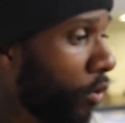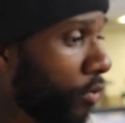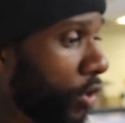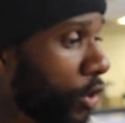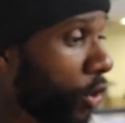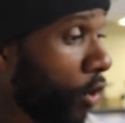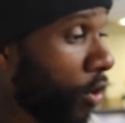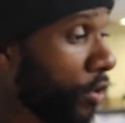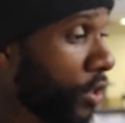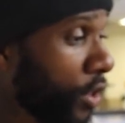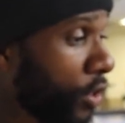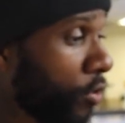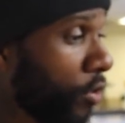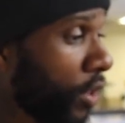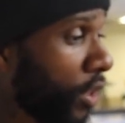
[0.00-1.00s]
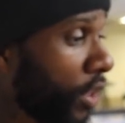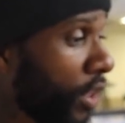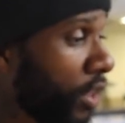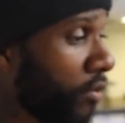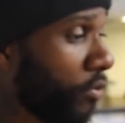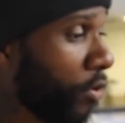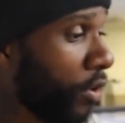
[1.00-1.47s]
overcharging, you can
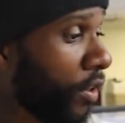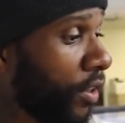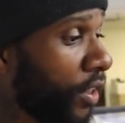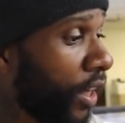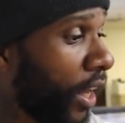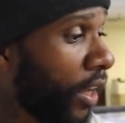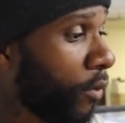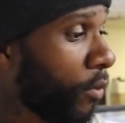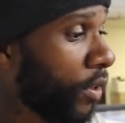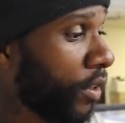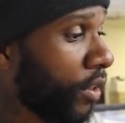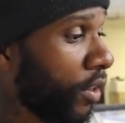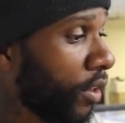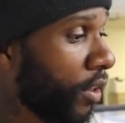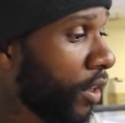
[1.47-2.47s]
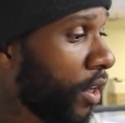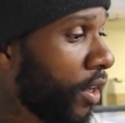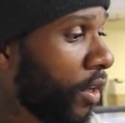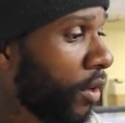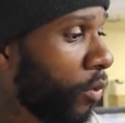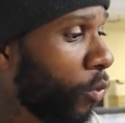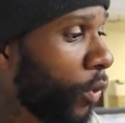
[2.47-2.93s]
eat for a day with
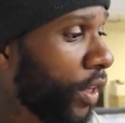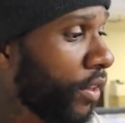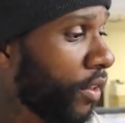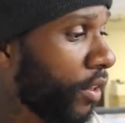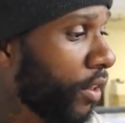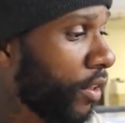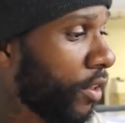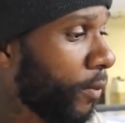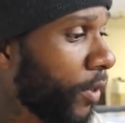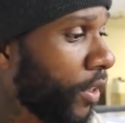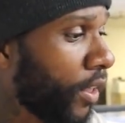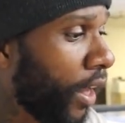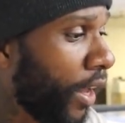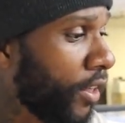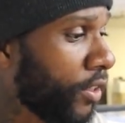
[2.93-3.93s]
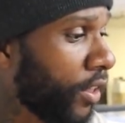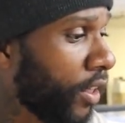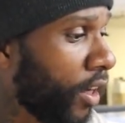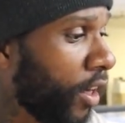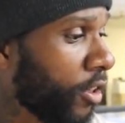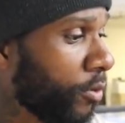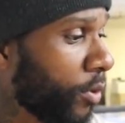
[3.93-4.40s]
good communication
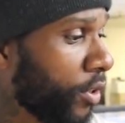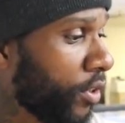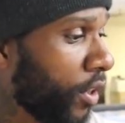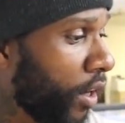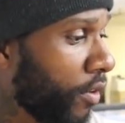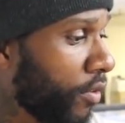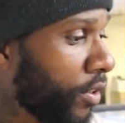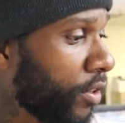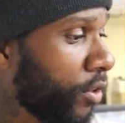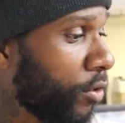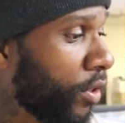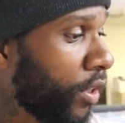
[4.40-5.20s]
and customer service.